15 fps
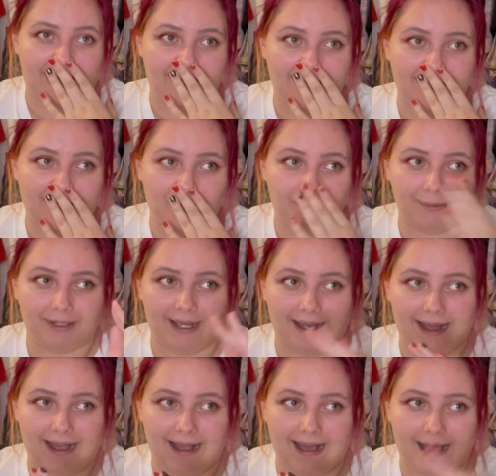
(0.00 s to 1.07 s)
it opened
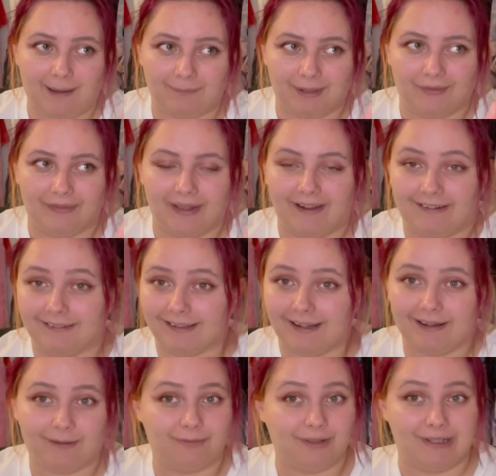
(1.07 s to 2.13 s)
at midnight,
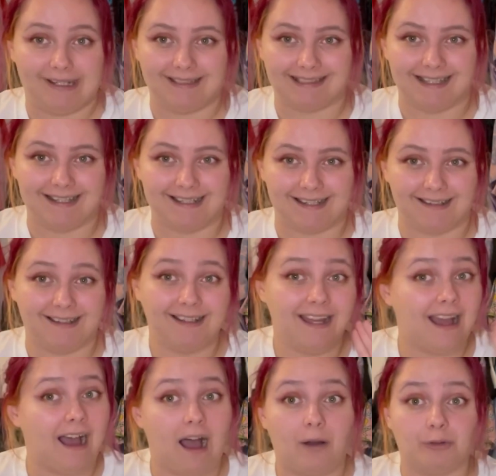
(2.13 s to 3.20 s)
like a few days later,
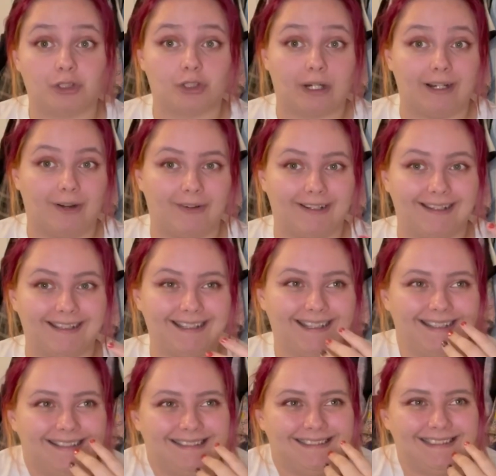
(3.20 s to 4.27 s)
I was straight on it.
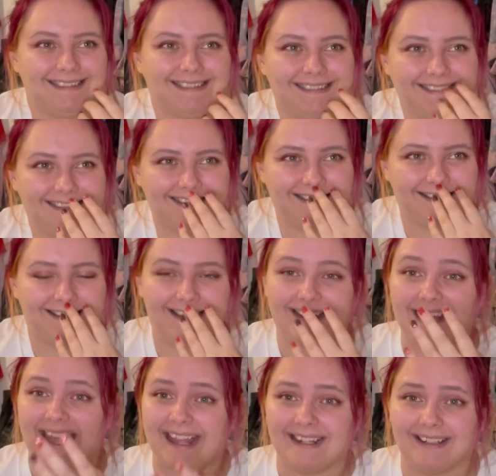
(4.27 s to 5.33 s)
And at
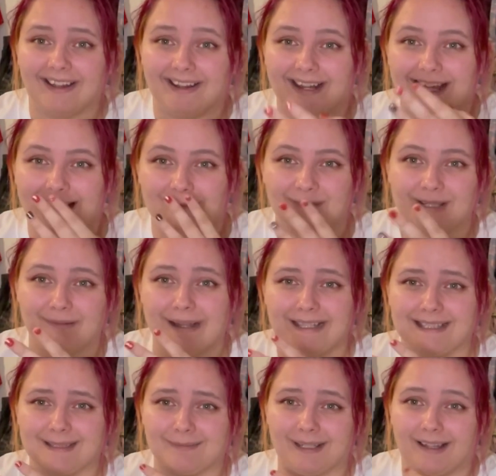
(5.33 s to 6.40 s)
like 8-9 a.m. she
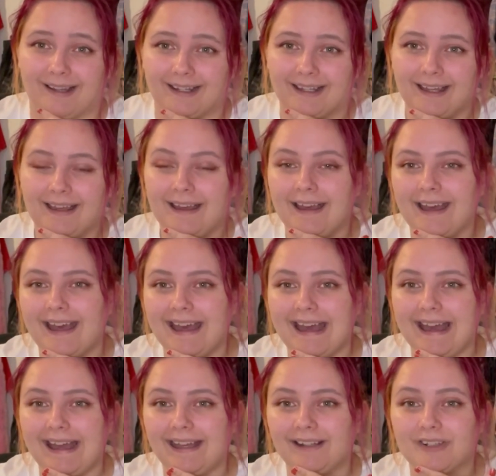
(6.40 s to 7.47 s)
messaged me like,
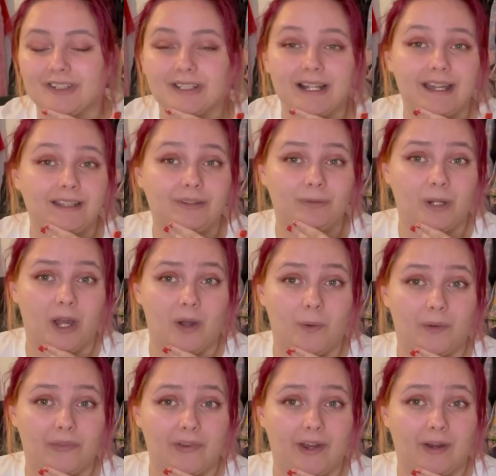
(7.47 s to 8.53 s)
hey, just let you know
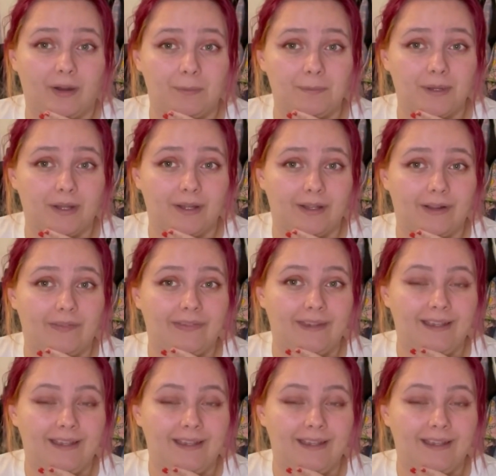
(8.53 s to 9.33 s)
it's open.